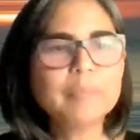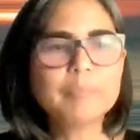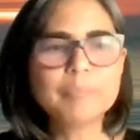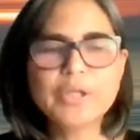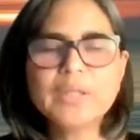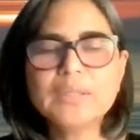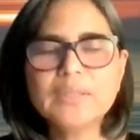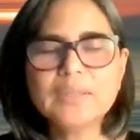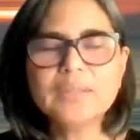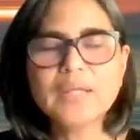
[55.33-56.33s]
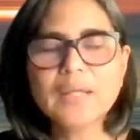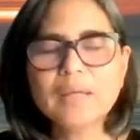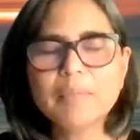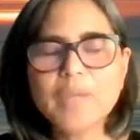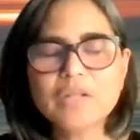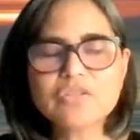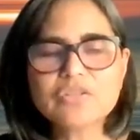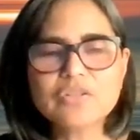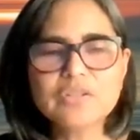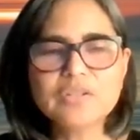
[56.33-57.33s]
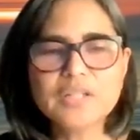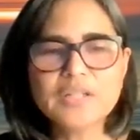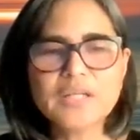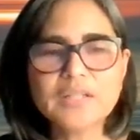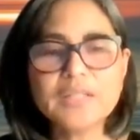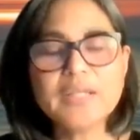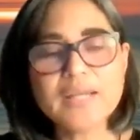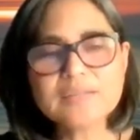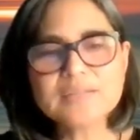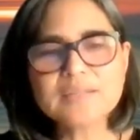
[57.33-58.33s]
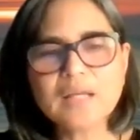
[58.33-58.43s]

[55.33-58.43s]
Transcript: Bernadine mentioned that, yes,